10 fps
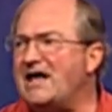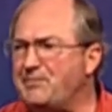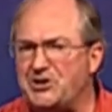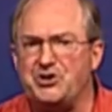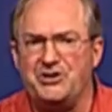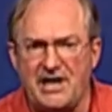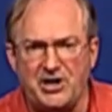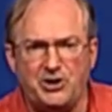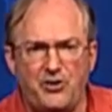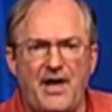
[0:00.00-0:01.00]
you need to do
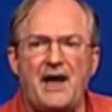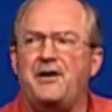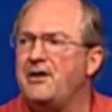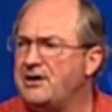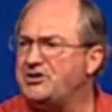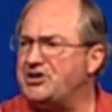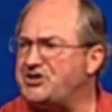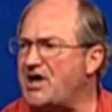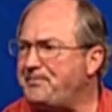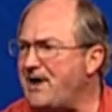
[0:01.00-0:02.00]
that, just
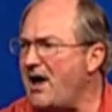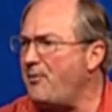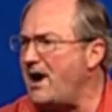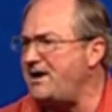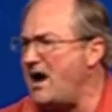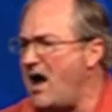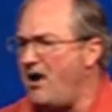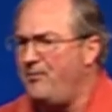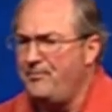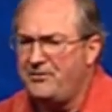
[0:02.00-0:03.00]
step down right now.
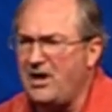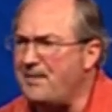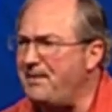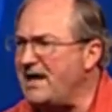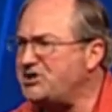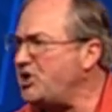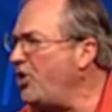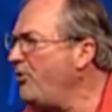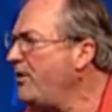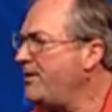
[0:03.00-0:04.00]
God bless you.
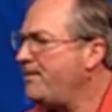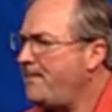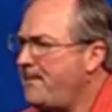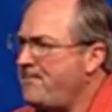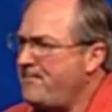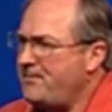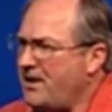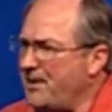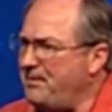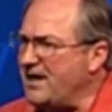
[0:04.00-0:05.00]
God
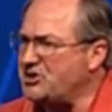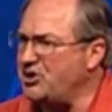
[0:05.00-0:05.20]
bless you.